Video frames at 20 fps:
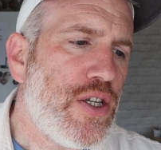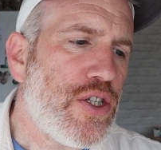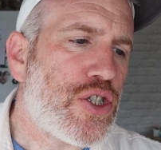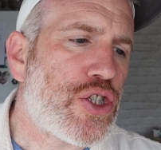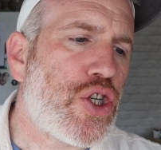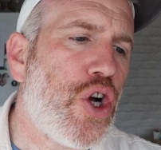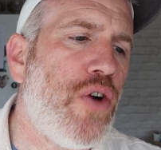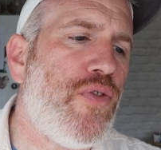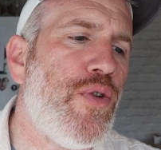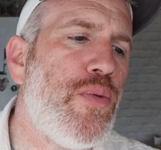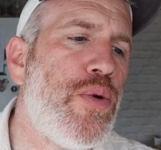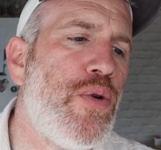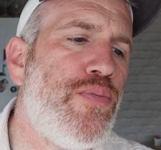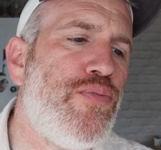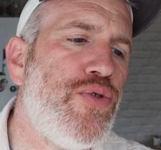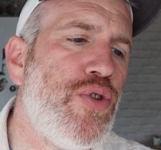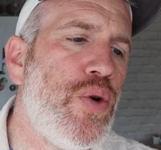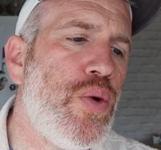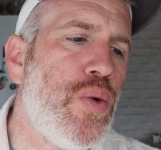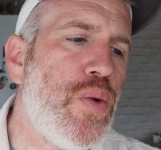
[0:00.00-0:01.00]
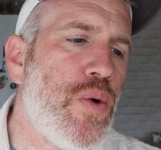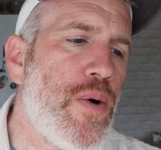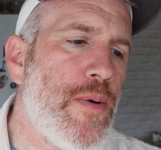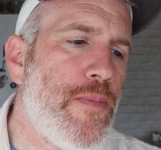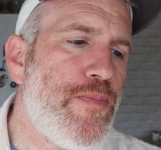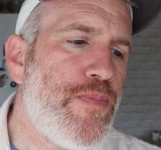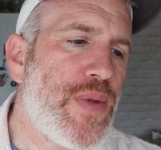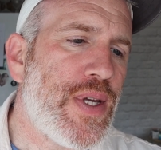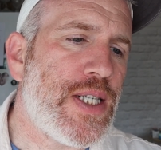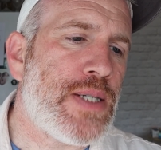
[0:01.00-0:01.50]
Scoffable BREW
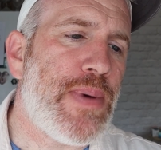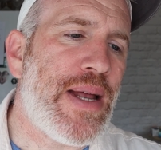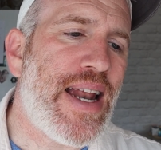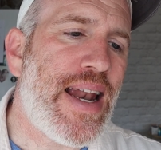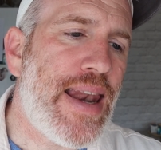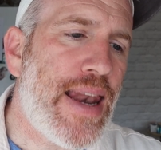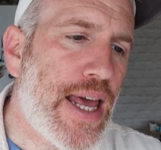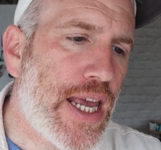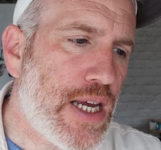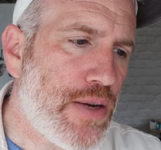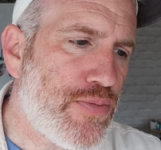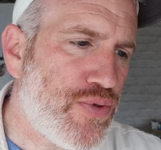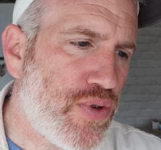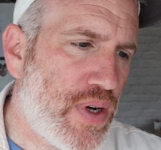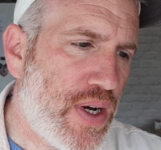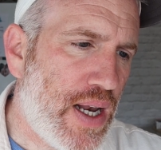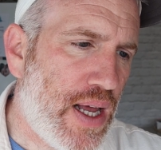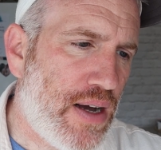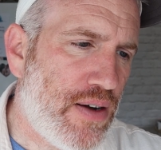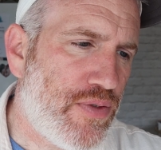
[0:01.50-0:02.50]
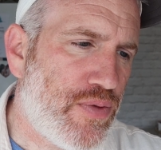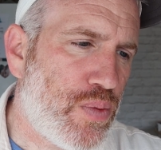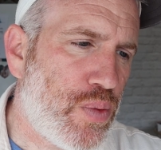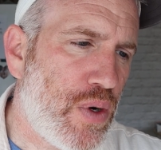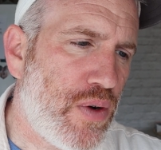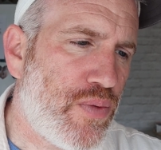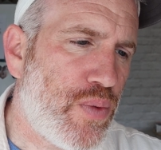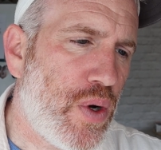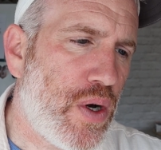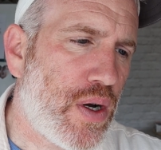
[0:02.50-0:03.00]
has been a labour of love.
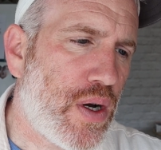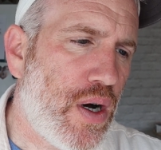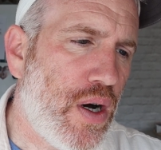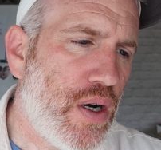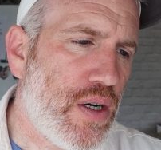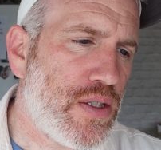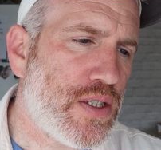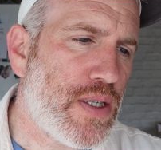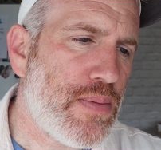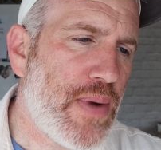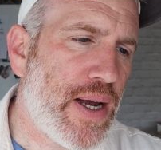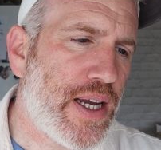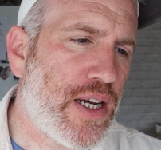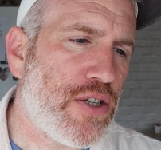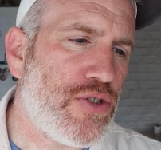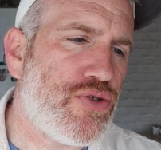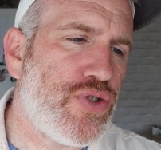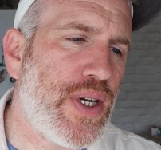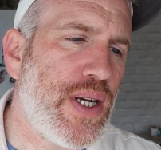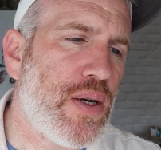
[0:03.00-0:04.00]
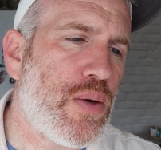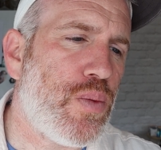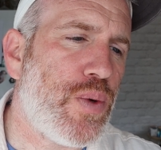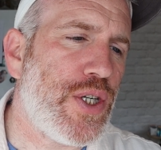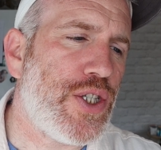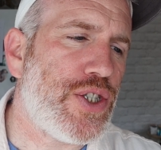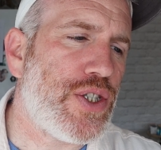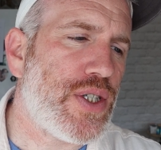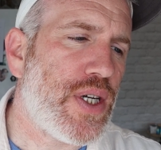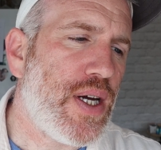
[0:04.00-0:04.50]
We've worked hard to make a drink
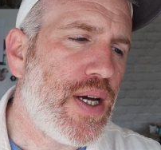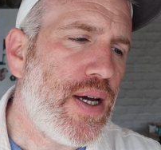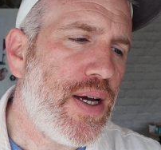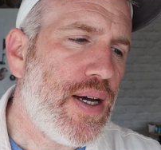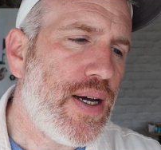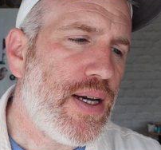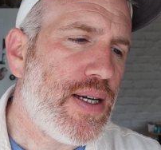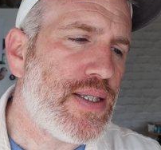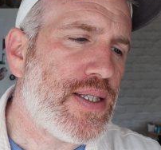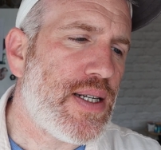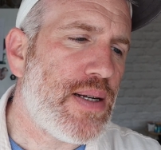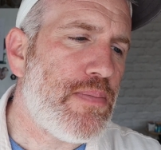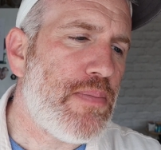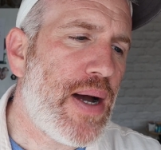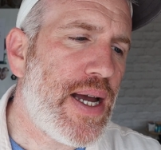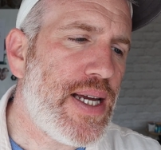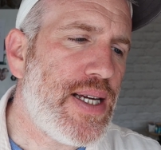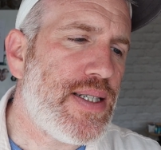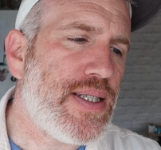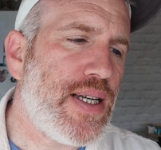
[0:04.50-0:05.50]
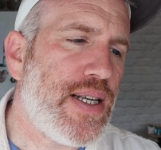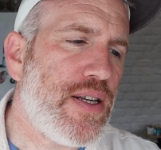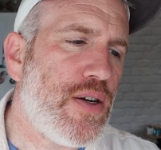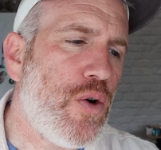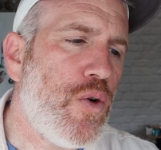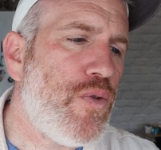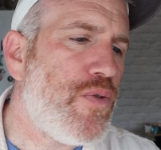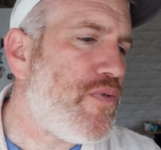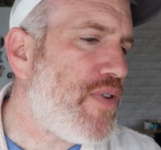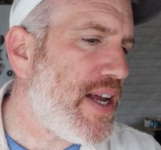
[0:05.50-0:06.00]
which is an amazing,
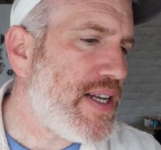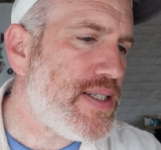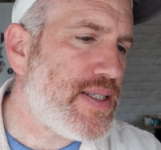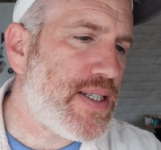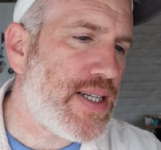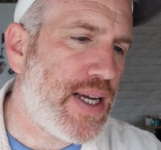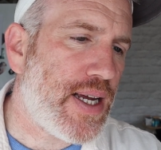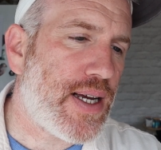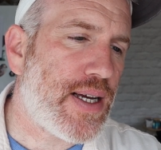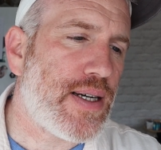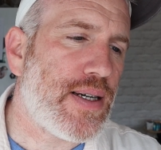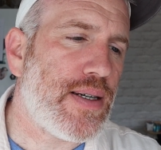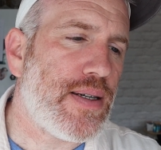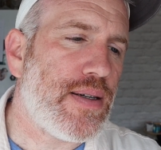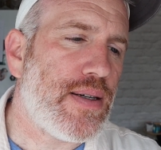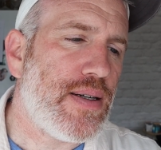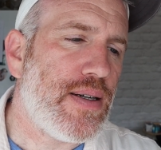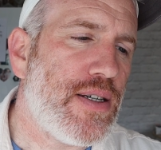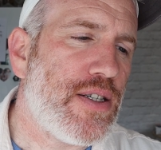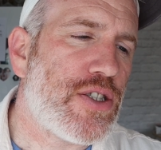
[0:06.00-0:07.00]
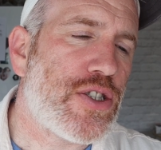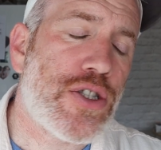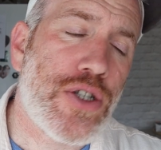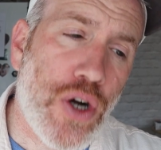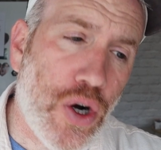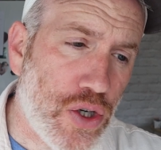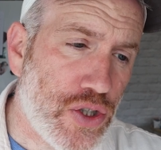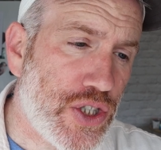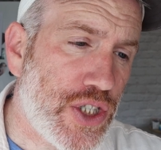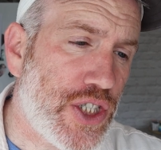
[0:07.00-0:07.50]
authentic
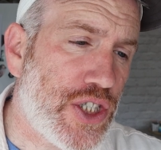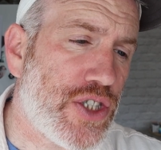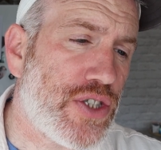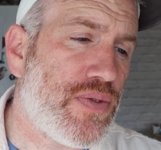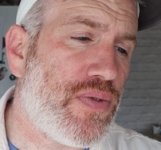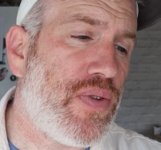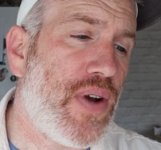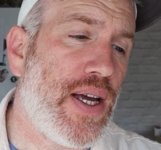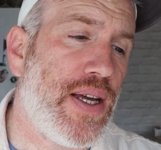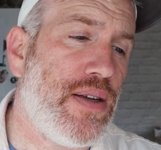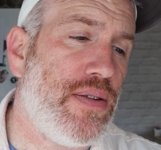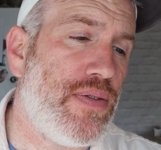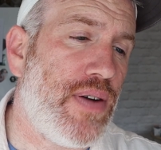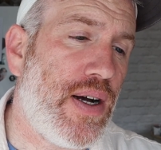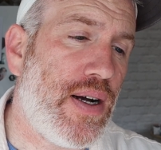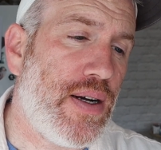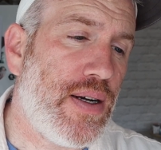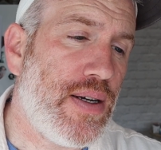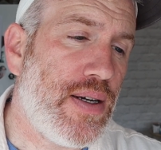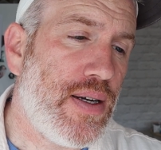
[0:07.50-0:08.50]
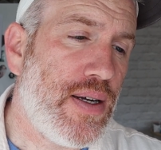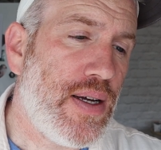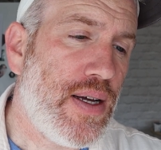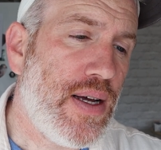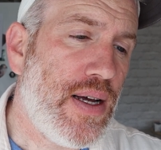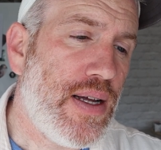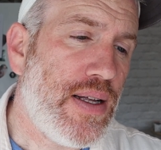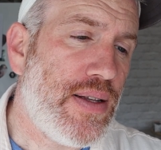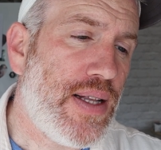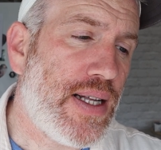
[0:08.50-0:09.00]
Scottish flavour
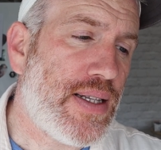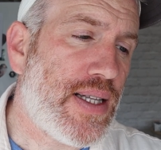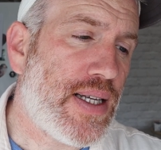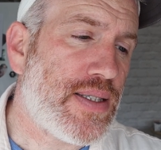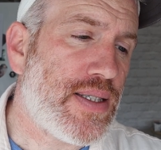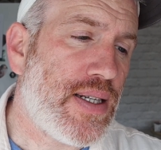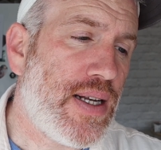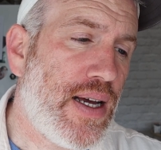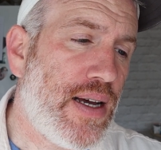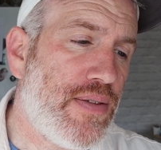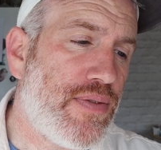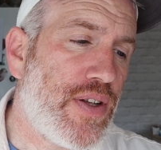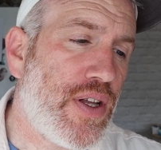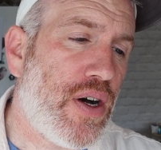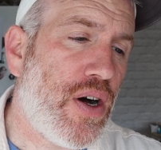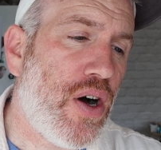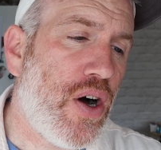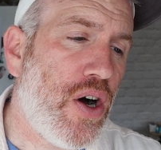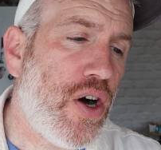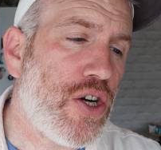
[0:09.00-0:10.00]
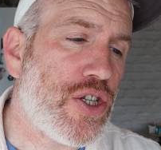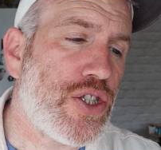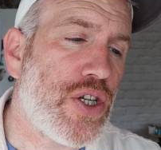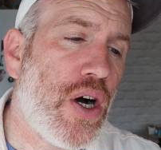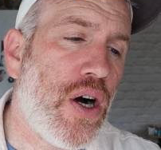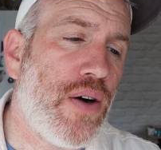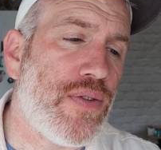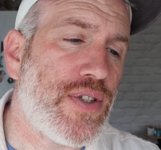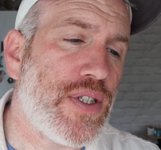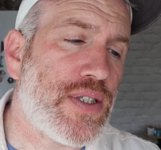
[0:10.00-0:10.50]
that doesn't have the harsh
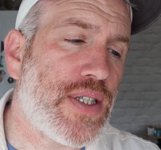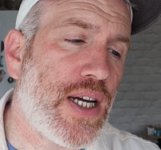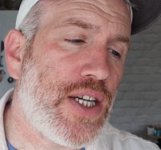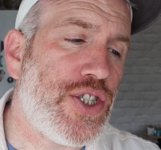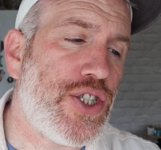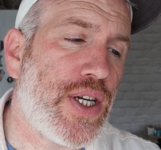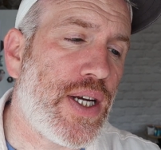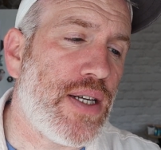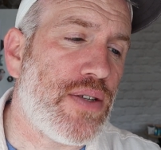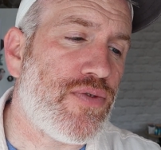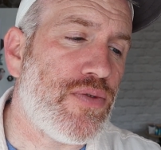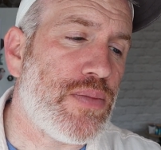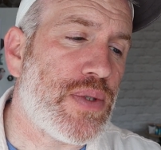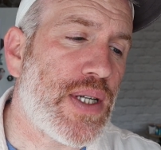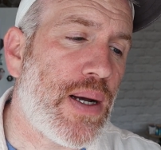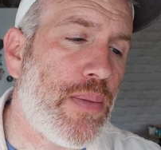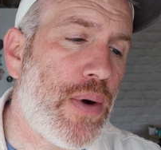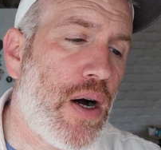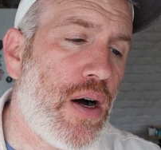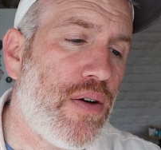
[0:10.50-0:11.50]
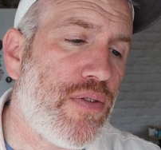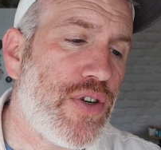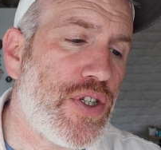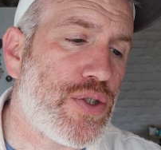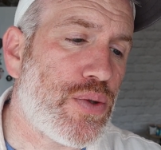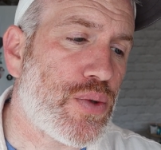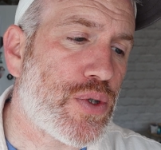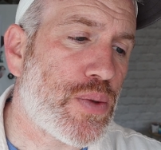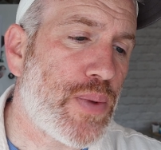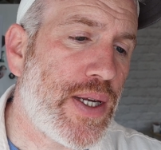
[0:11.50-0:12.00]
aftertaste you get from some
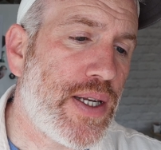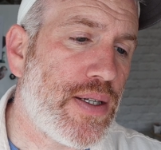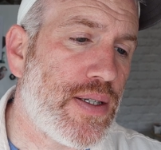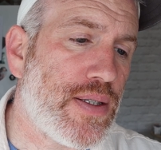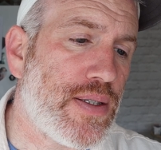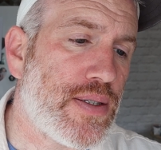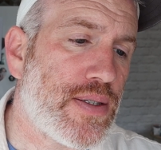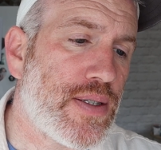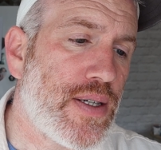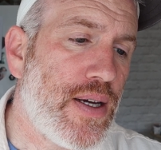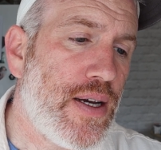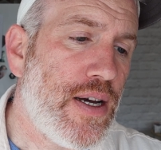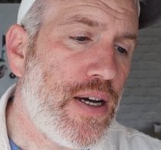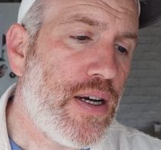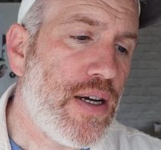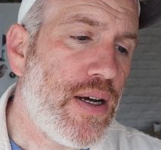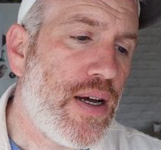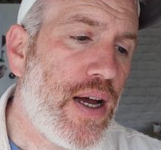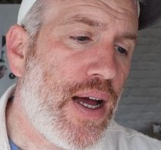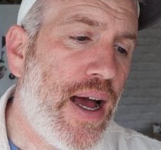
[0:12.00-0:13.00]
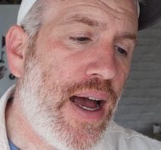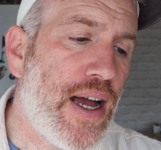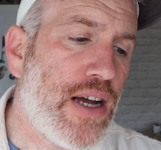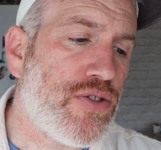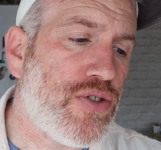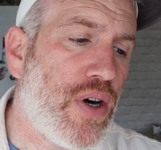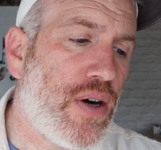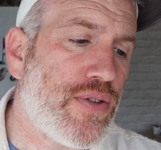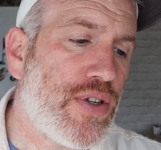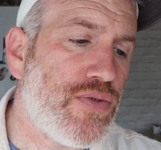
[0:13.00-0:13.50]
artificial sweeteners.
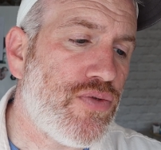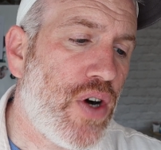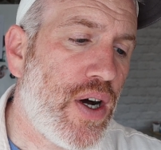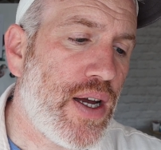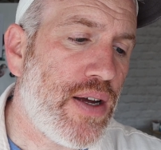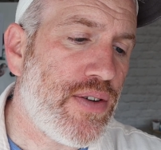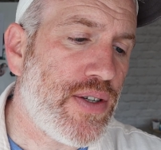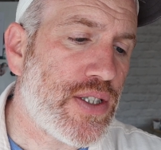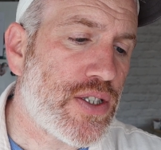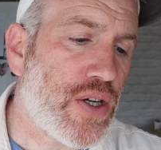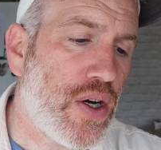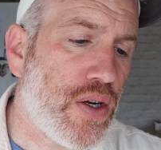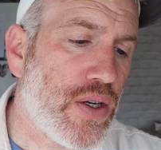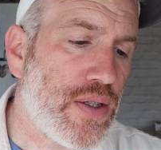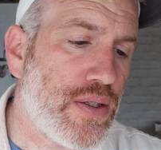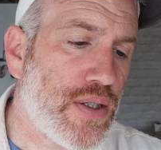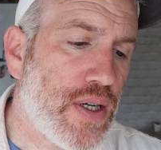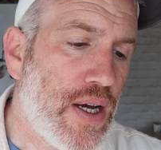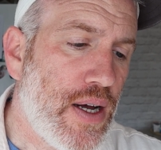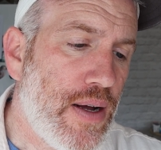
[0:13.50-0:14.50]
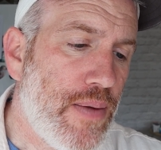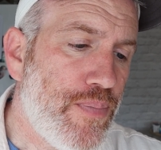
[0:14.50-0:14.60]
Handcrafted right here in Scotland.